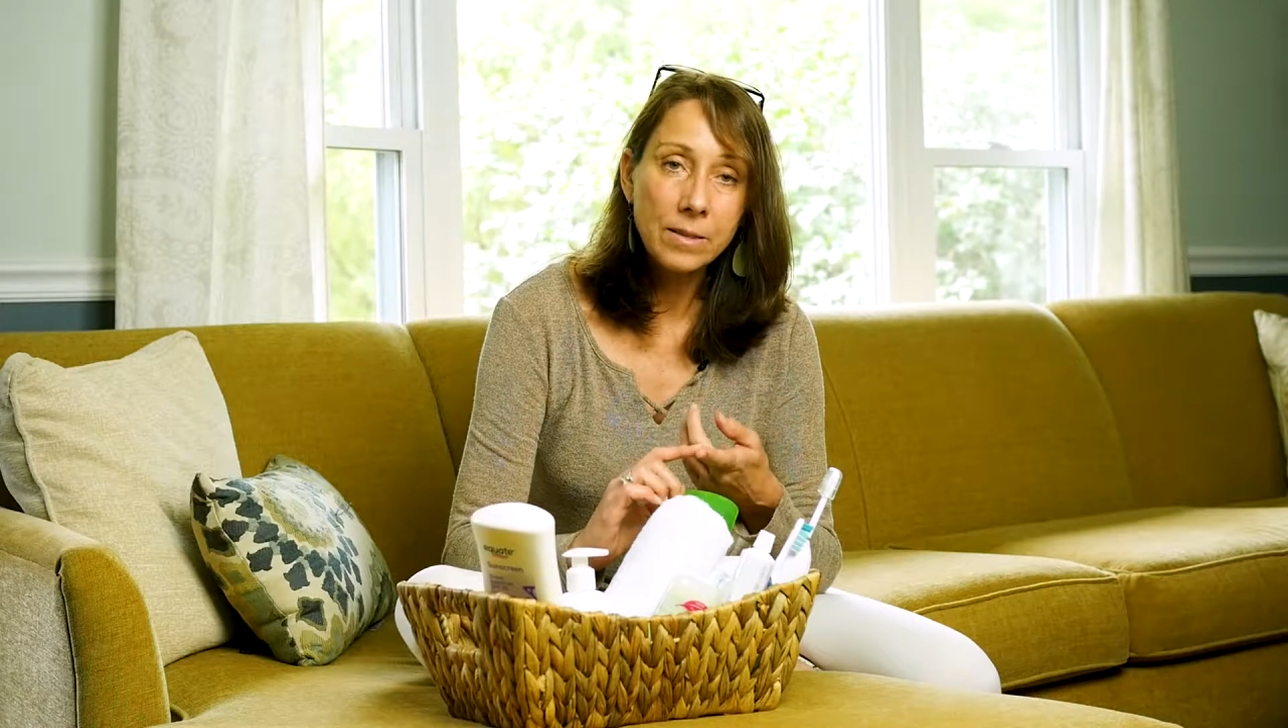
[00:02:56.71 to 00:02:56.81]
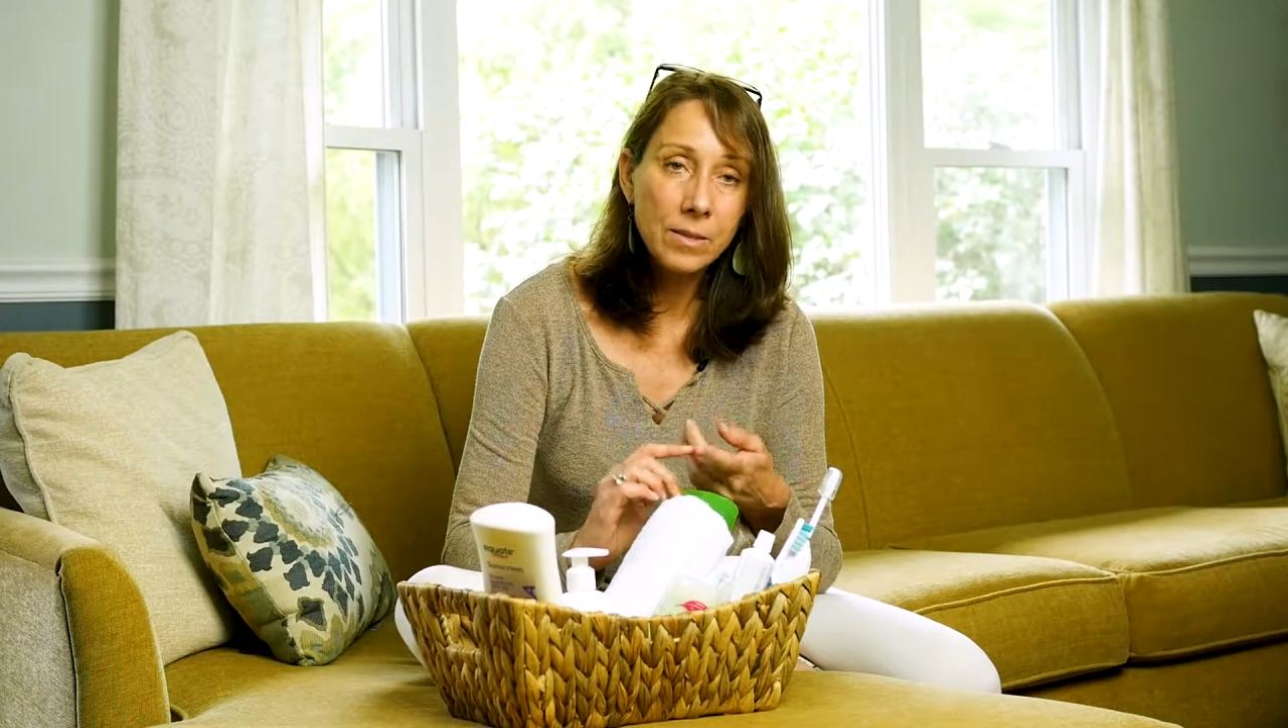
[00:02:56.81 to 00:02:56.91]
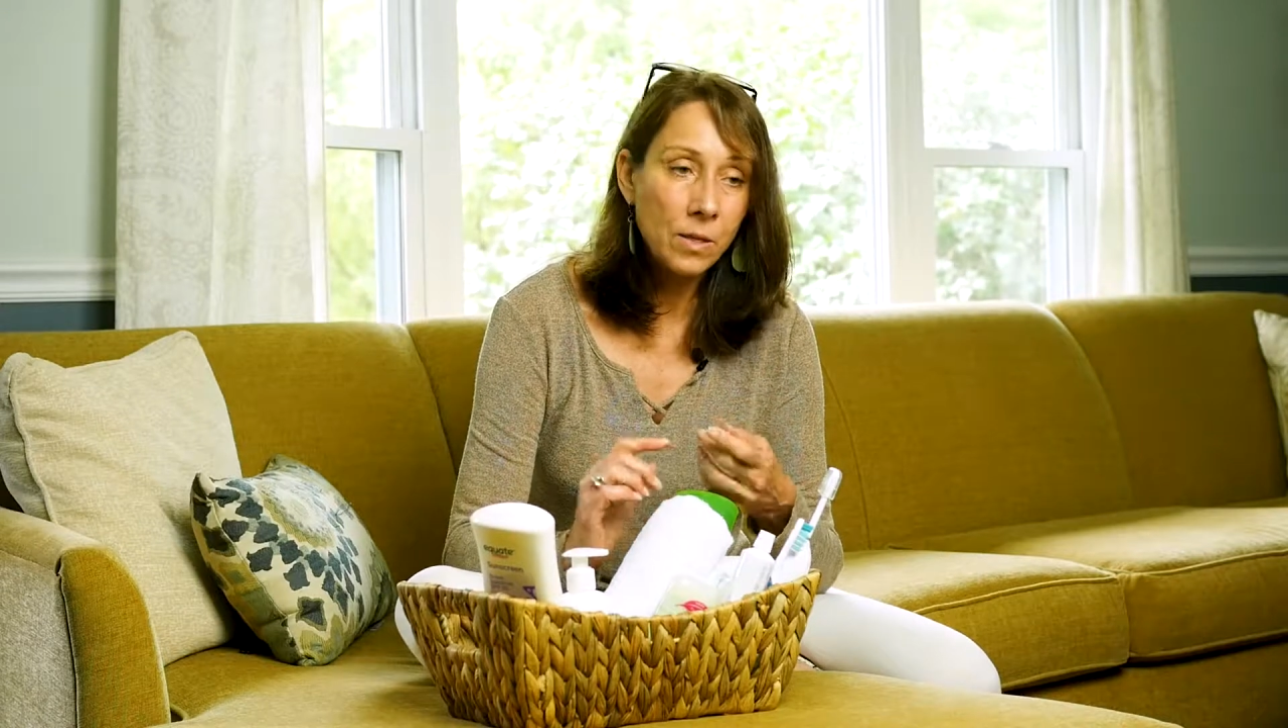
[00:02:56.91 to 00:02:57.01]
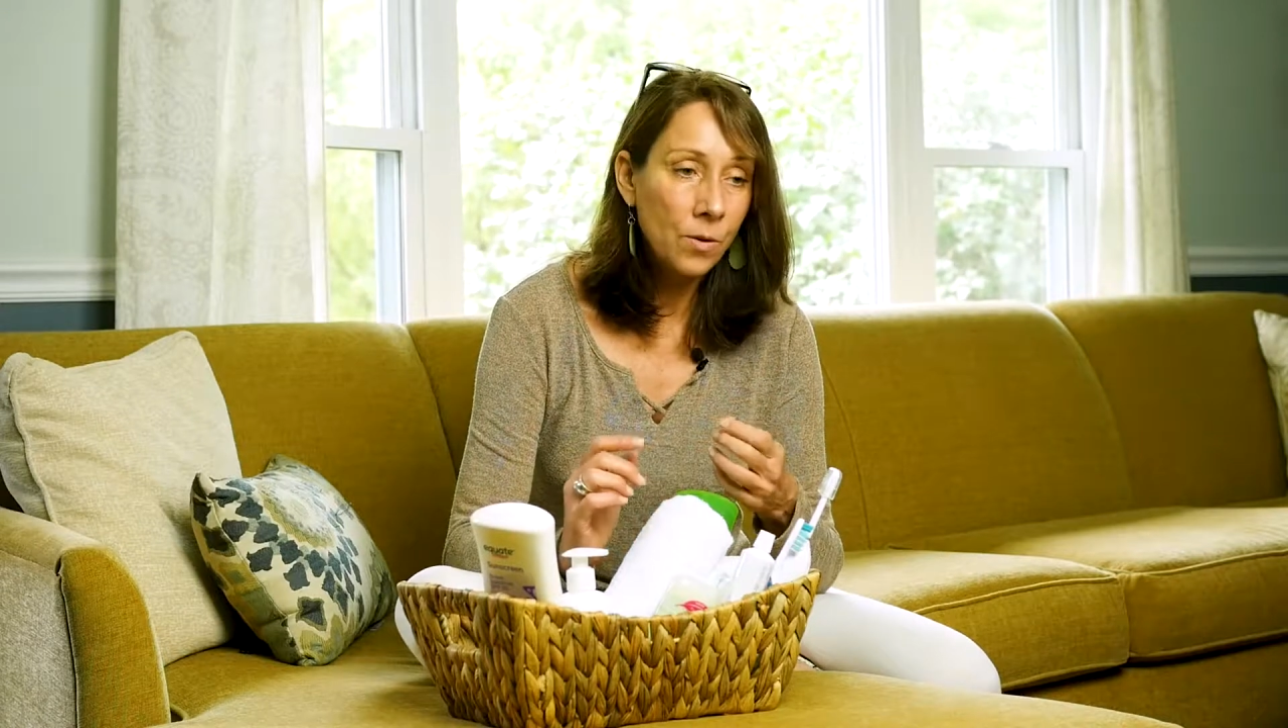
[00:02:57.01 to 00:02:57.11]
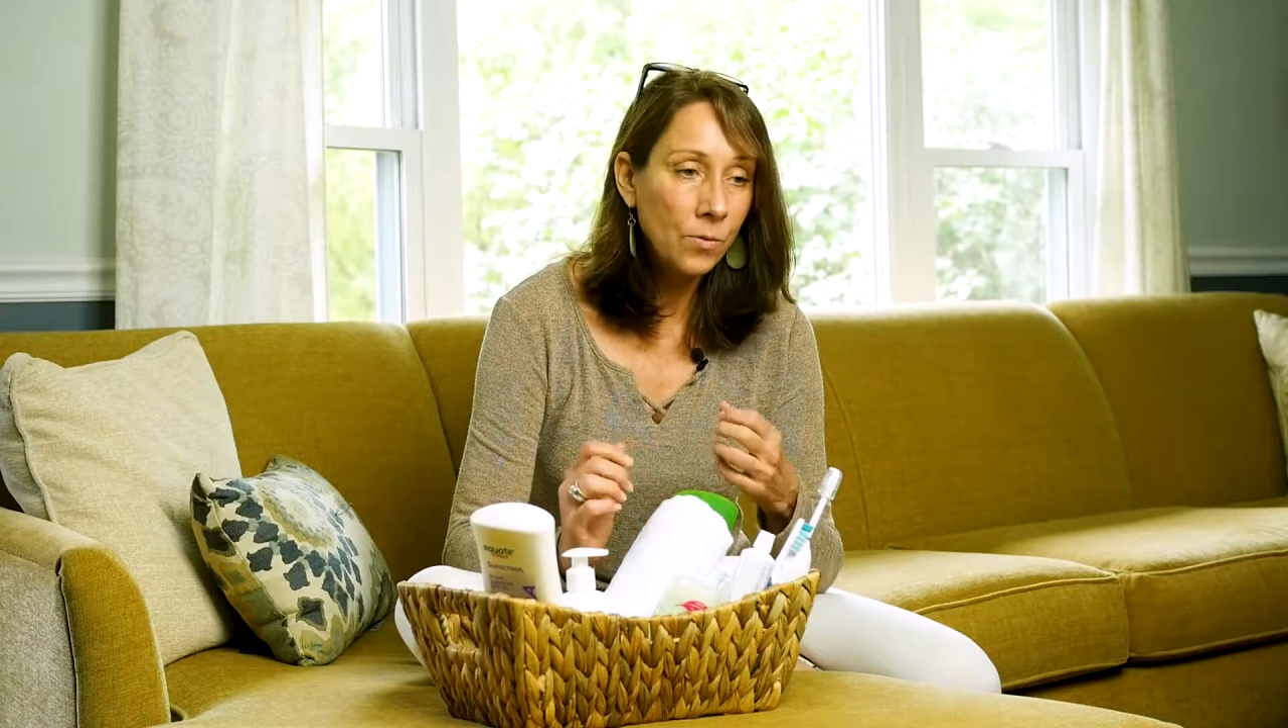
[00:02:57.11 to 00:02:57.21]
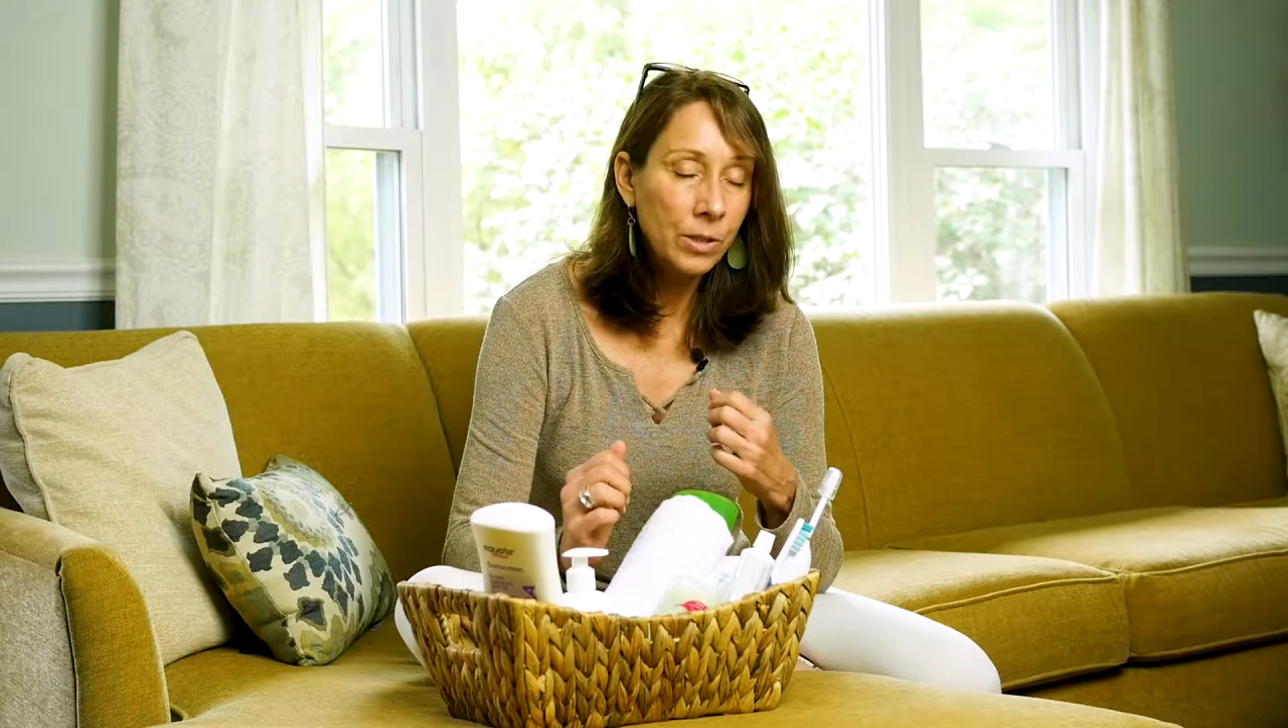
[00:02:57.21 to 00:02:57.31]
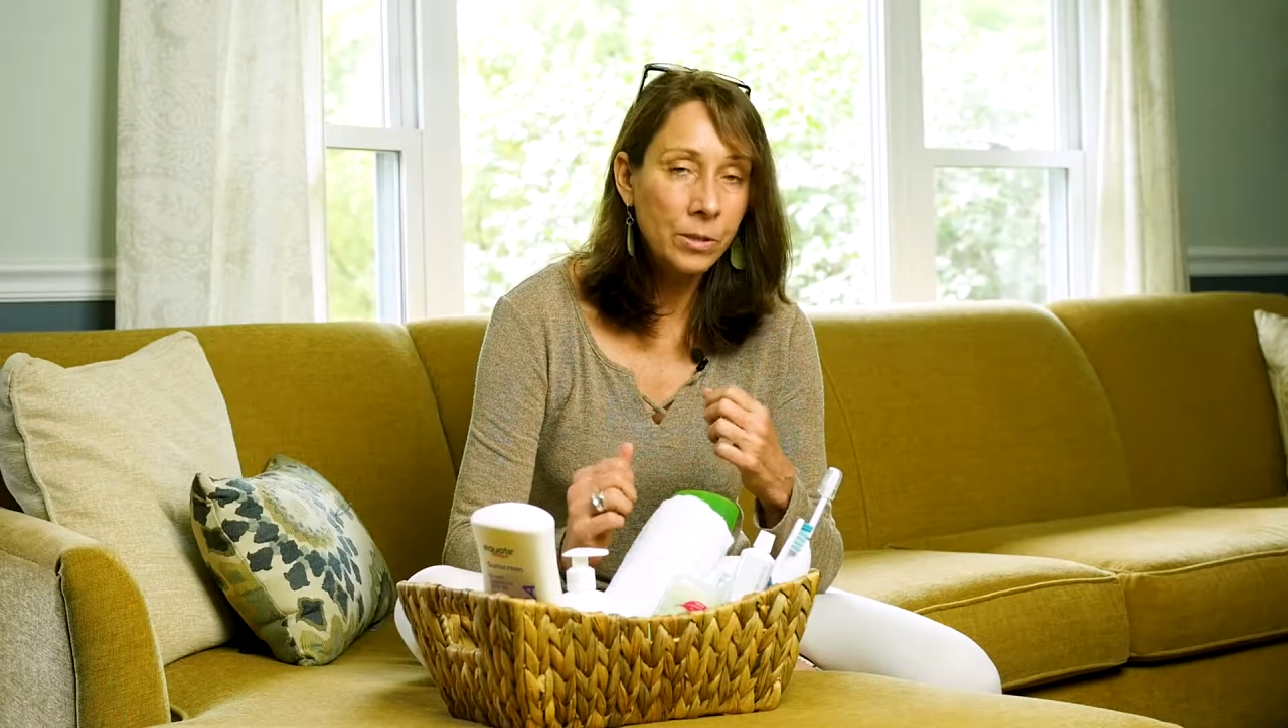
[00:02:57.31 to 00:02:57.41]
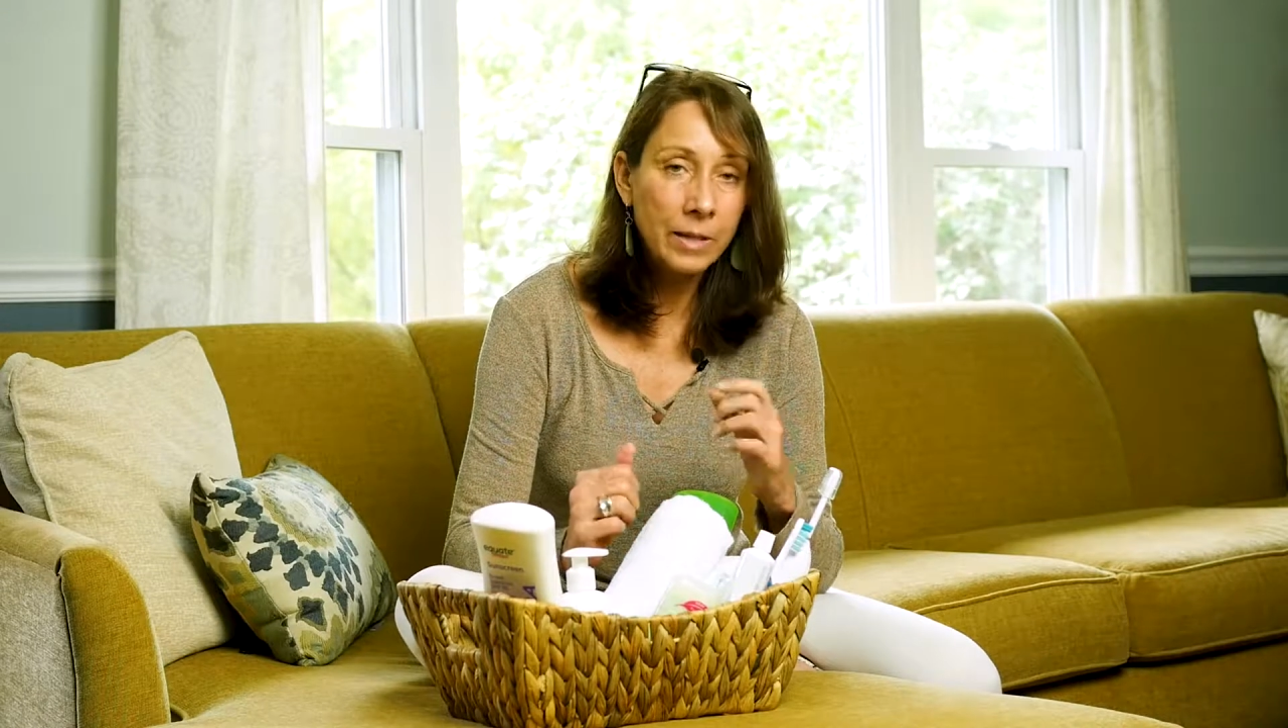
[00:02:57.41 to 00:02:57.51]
So when you